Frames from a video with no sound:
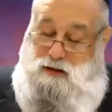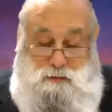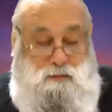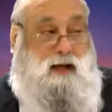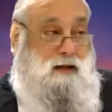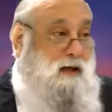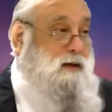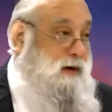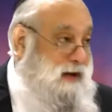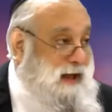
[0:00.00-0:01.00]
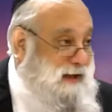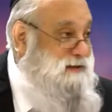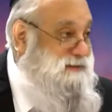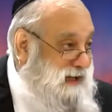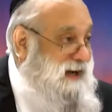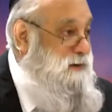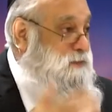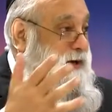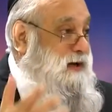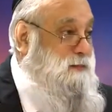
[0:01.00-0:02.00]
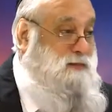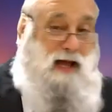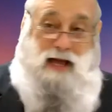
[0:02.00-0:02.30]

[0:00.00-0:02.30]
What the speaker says: Elimelech went ahead and he started picking up the